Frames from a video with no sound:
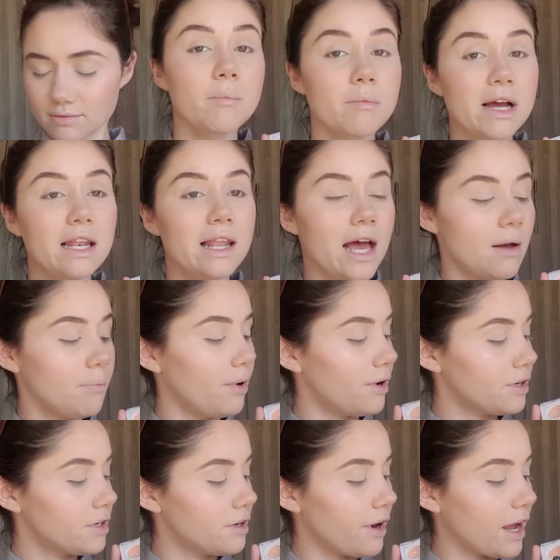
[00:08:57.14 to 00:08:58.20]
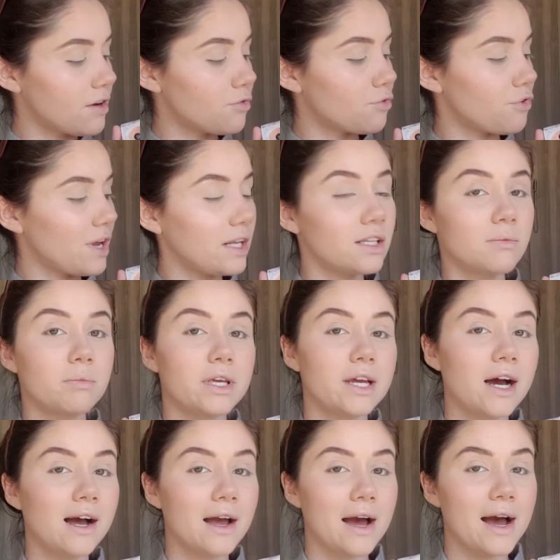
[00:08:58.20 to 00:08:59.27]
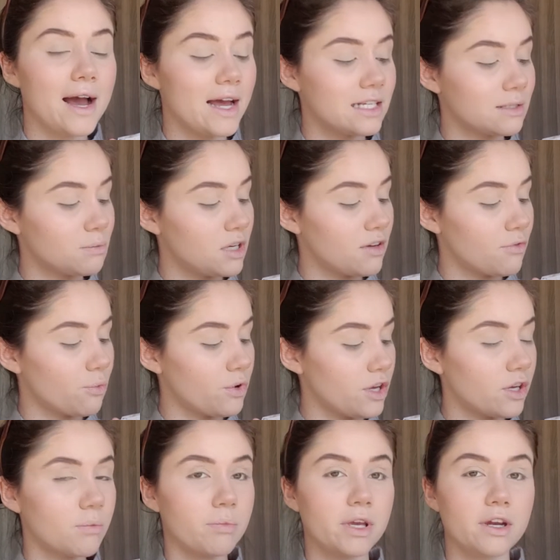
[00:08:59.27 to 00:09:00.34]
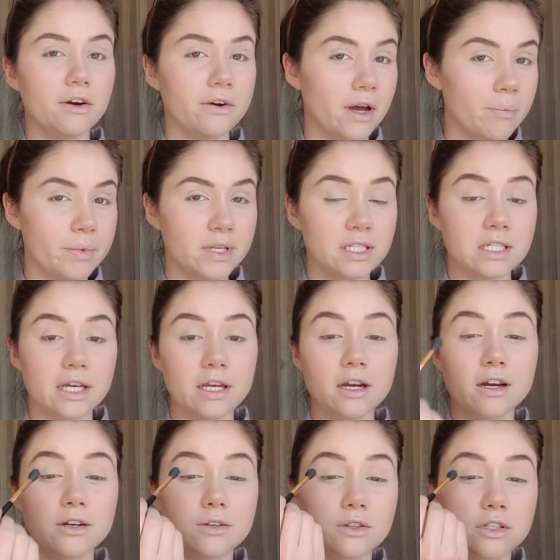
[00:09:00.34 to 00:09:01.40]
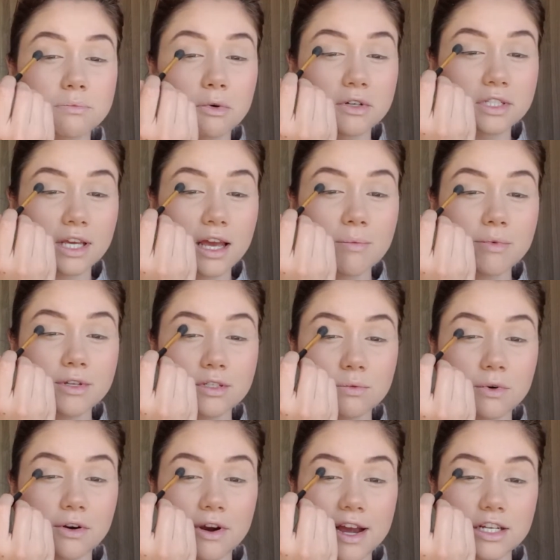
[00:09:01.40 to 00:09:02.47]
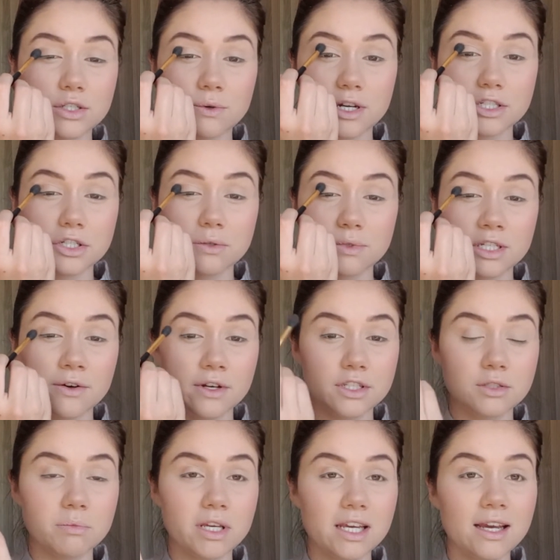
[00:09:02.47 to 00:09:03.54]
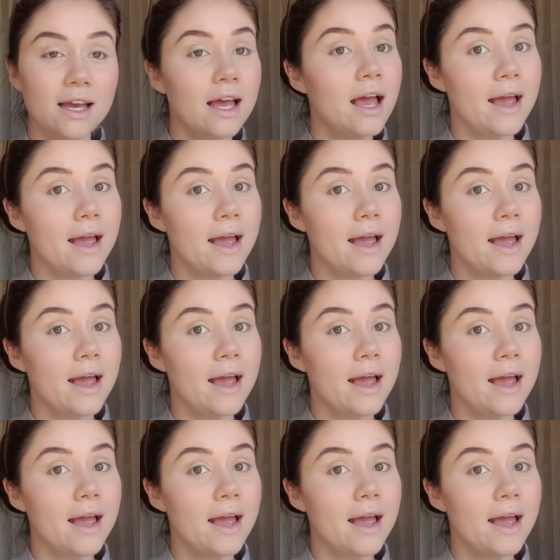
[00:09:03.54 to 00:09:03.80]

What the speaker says: My lab partner and friend Bianca asked me if we could pick her up and take her to the sports campus where graduation was going to be.